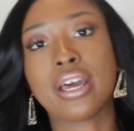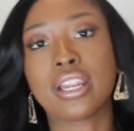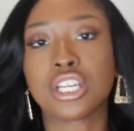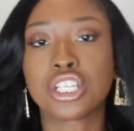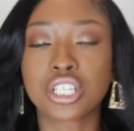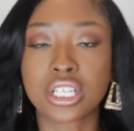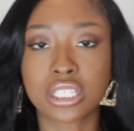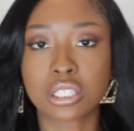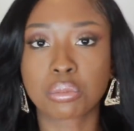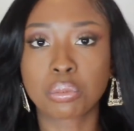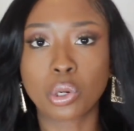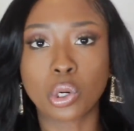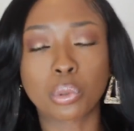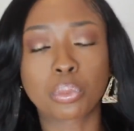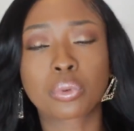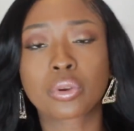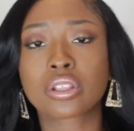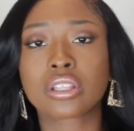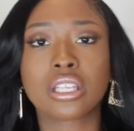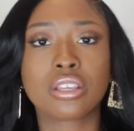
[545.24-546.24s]
how to dress
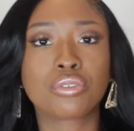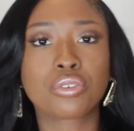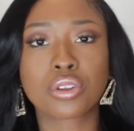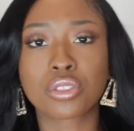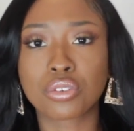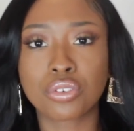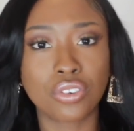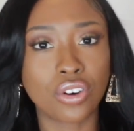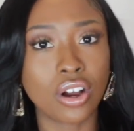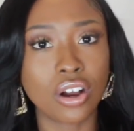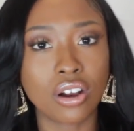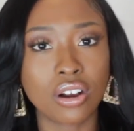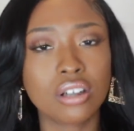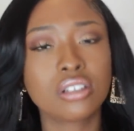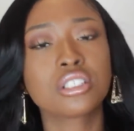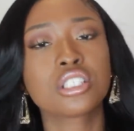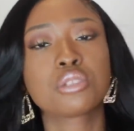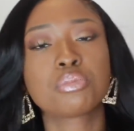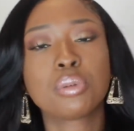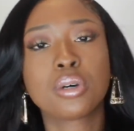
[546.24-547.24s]
appropriately for the fall.
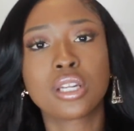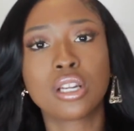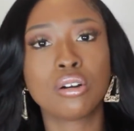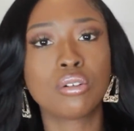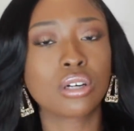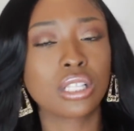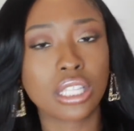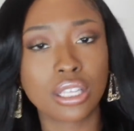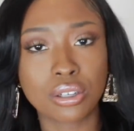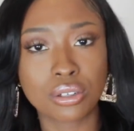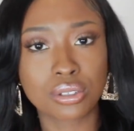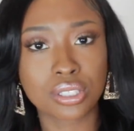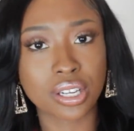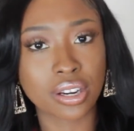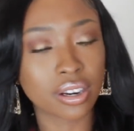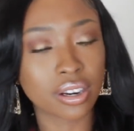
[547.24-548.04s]
Just put on clothes,